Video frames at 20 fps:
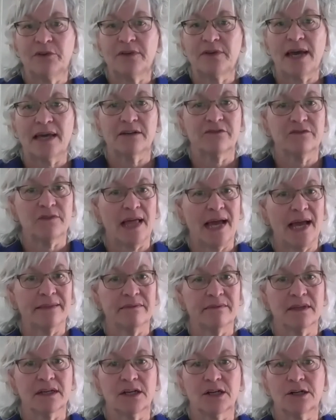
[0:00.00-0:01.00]
We've got to
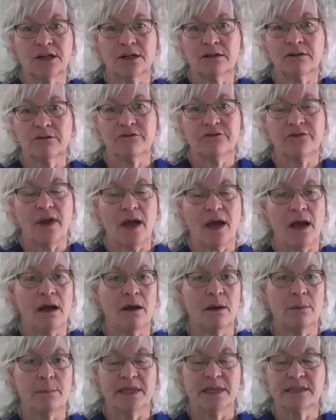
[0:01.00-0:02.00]
flatten the curve
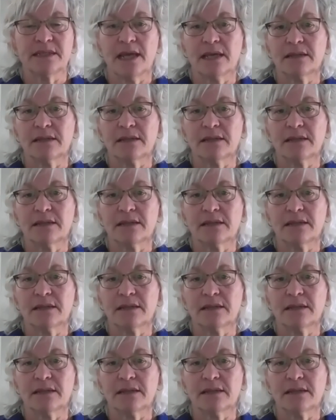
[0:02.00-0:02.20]
and